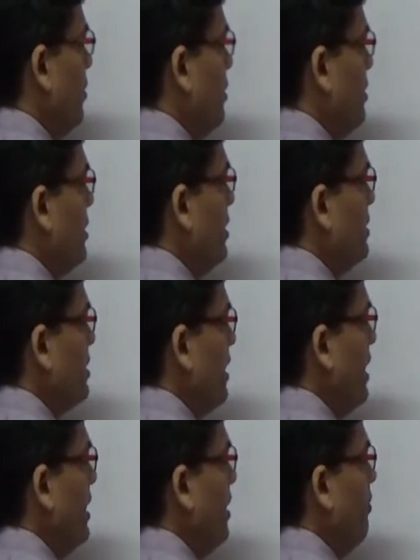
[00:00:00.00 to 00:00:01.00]
research
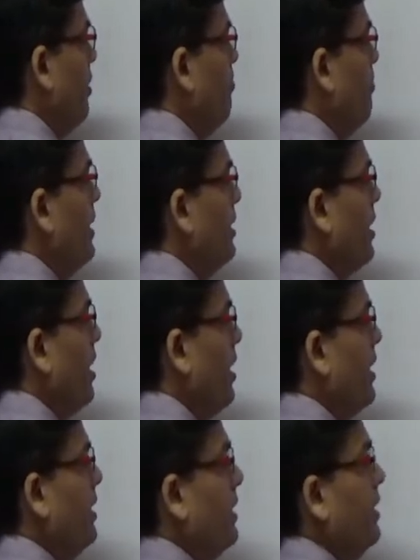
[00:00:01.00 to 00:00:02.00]
and development
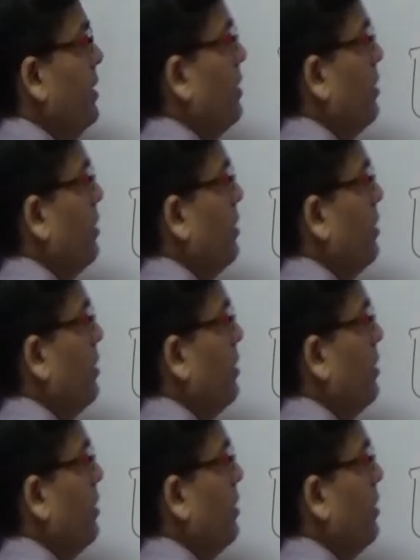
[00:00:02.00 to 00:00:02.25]
R&D,